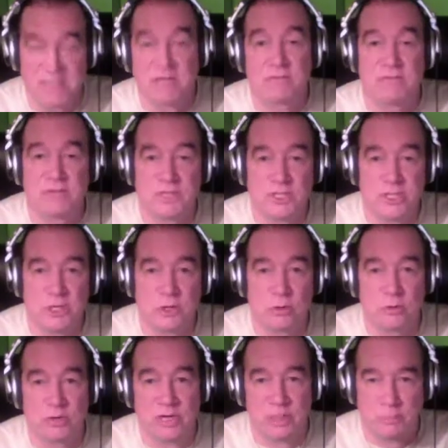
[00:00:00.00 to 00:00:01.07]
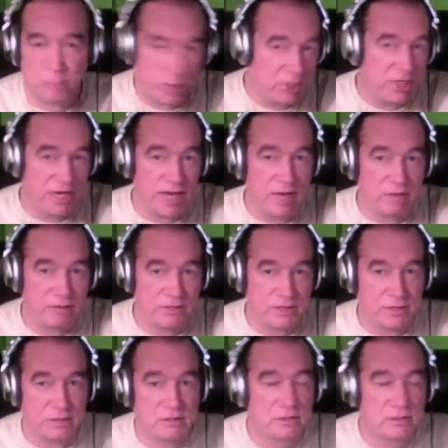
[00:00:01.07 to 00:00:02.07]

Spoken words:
a video and put it out there.